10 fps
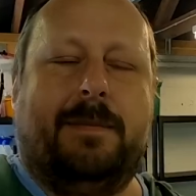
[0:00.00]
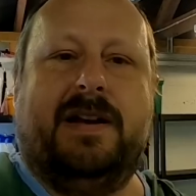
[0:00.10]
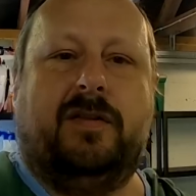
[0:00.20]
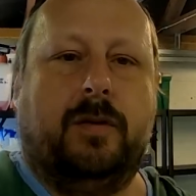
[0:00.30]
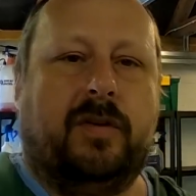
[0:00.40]
that
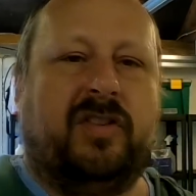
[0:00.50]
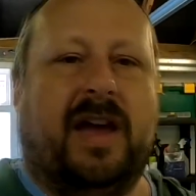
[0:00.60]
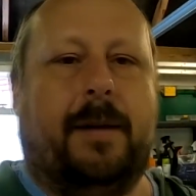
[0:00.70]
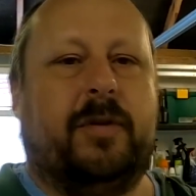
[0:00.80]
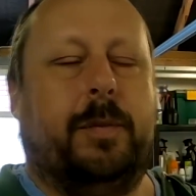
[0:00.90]
means doing
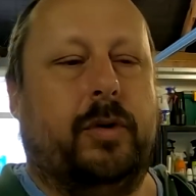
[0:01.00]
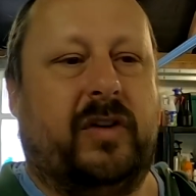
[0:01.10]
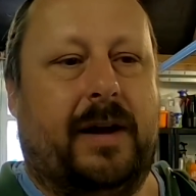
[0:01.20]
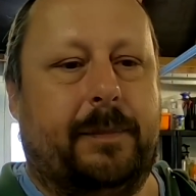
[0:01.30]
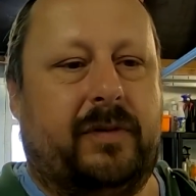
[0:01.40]
sit-ups,
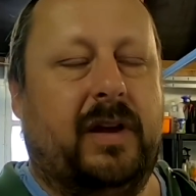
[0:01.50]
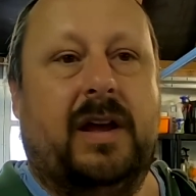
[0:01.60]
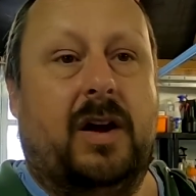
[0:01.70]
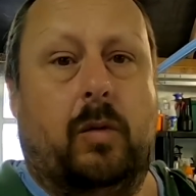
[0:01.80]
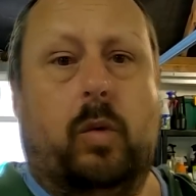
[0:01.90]
push-ups,
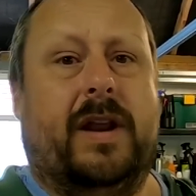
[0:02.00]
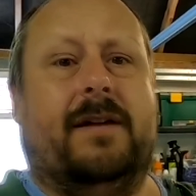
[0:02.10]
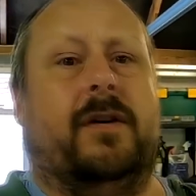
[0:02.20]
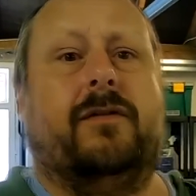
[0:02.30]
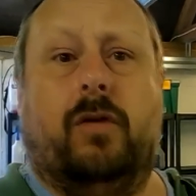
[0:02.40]

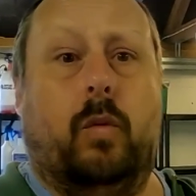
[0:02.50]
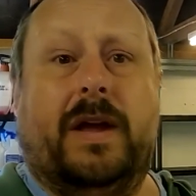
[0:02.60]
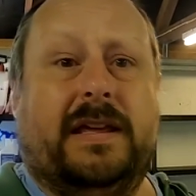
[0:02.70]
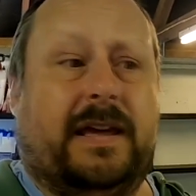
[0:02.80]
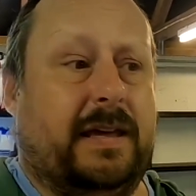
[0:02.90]
whatever, for a
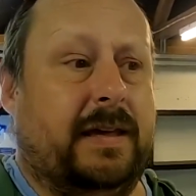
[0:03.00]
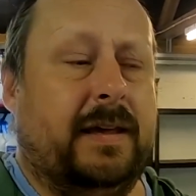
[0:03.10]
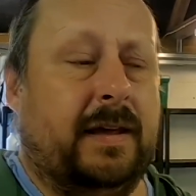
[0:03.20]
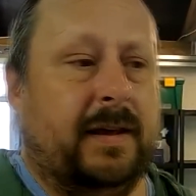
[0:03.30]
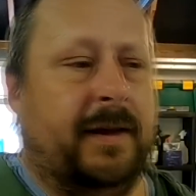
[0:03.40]
week.
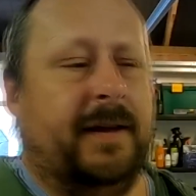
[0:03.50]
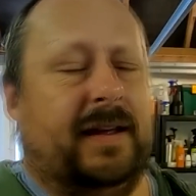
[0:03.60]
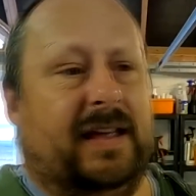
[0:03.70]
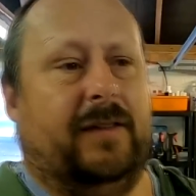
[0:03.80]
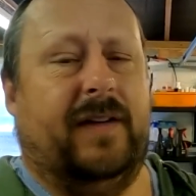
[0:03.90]

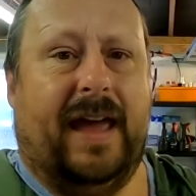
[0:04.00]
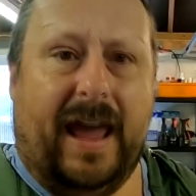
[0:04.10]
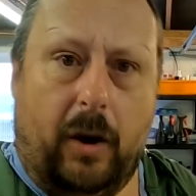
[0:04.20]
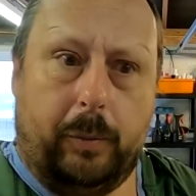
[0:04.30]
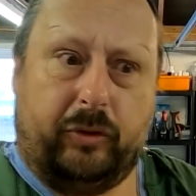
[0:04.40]
If it
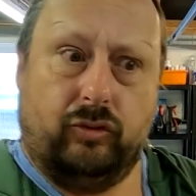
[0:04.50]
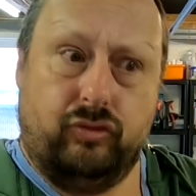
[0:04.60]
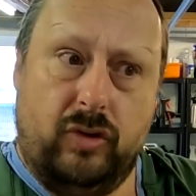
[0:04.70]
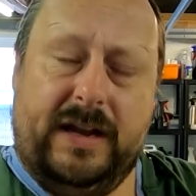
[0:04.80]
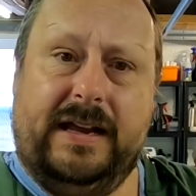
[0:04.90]
helps
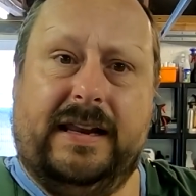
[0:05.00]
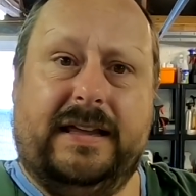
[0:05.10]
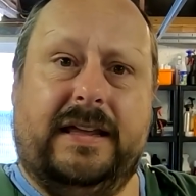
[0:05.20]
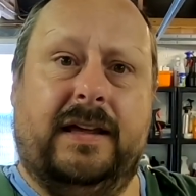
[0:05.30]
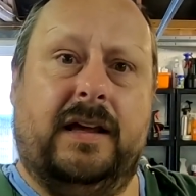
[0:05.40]

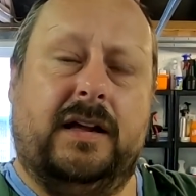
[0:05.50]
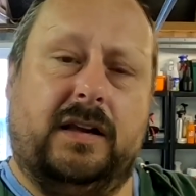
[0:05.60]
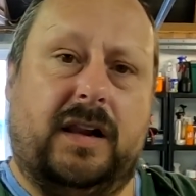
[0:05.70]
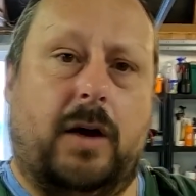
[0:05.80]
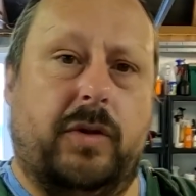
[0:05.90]
really
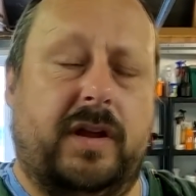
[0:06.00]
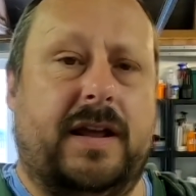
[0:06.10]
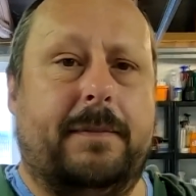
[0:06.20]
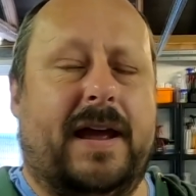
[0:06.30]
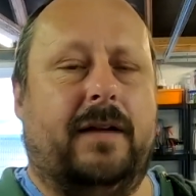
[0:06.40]
lower
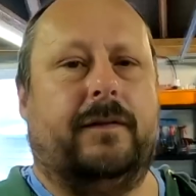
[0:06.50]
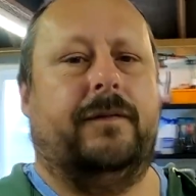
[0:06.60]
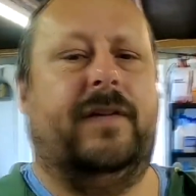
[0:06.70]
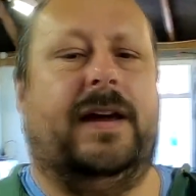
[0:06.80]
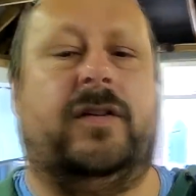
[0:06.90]
the amount of
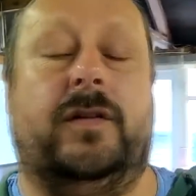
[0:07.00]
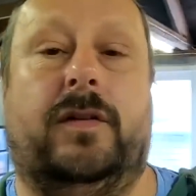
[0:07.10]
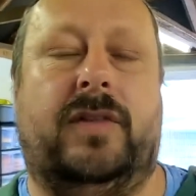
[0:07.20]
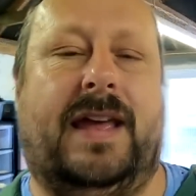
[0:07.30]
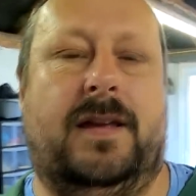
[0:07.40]

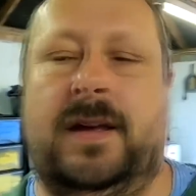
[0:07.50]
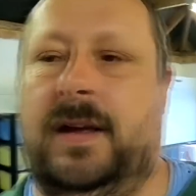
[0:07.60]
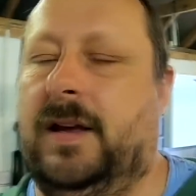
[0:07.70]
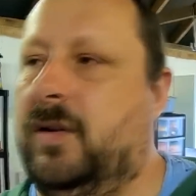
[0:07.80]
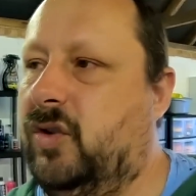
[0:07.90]
infections, that
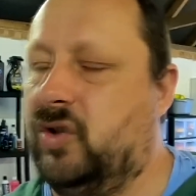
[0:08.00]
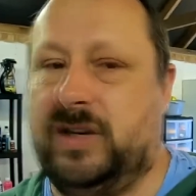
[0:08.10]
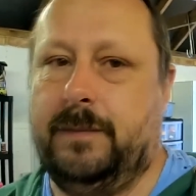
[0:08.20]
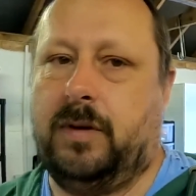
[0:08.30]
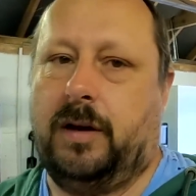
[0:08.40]
just
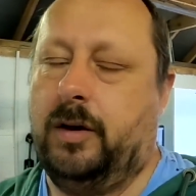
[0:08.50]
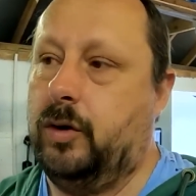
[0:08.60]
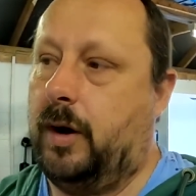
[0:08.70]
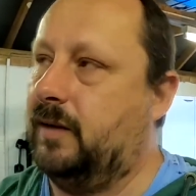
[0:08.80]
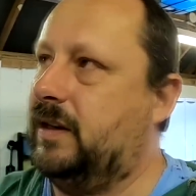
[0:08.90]
seems like a
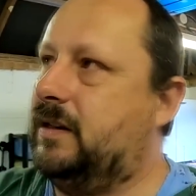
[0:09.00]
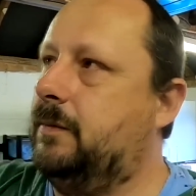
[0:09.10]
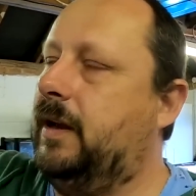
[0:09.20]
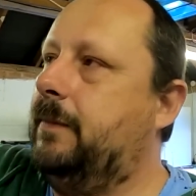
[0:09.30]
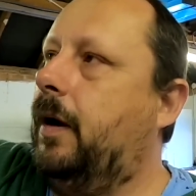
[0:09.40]
good idea
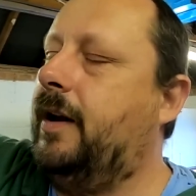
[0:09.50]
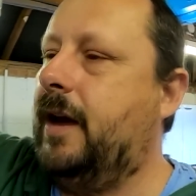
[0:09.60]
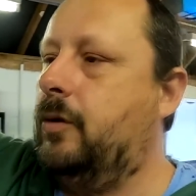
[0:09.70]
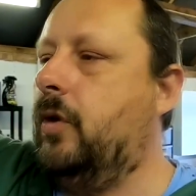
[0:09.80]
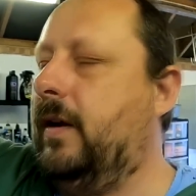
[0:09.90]
to me. But I
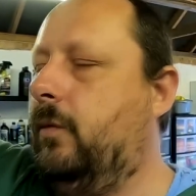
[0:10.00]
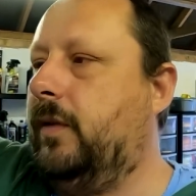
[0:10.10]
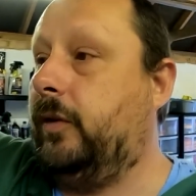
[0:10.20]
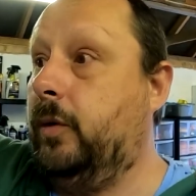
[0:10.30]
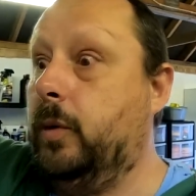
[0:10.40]
know not
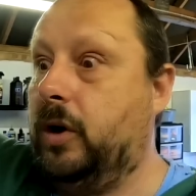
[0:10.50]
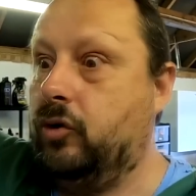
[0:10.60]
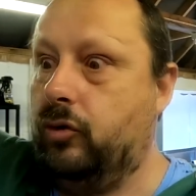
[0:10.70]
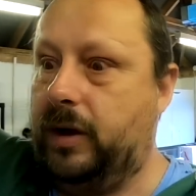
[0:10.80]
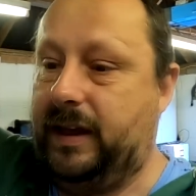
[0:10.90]
everyone's going to
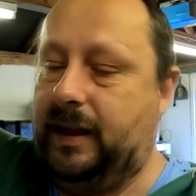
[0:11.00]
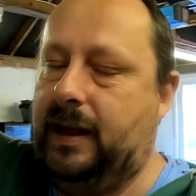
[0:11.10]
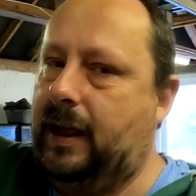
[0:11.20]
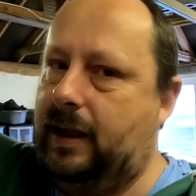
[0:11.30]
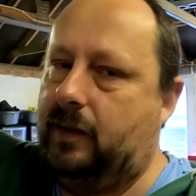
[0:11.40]
agree.
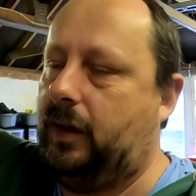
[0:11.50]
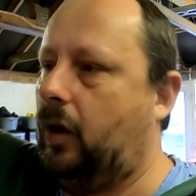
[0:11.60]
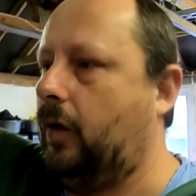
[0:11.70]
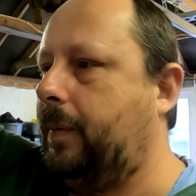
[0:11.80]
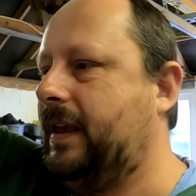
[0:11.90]
There's a
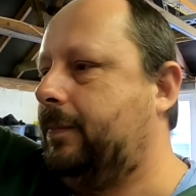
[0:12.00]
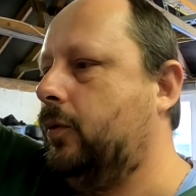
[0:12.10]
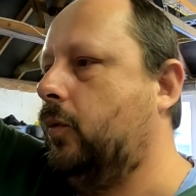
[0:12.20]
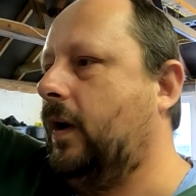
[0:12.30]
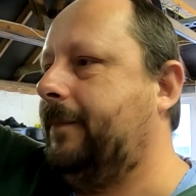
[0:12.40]
lot of
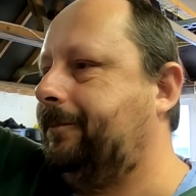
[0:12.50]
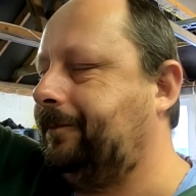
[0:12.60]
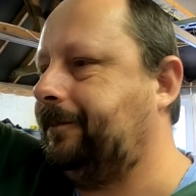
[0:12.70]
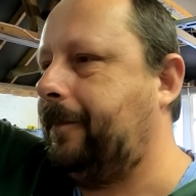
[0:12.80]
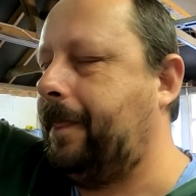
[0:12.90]
people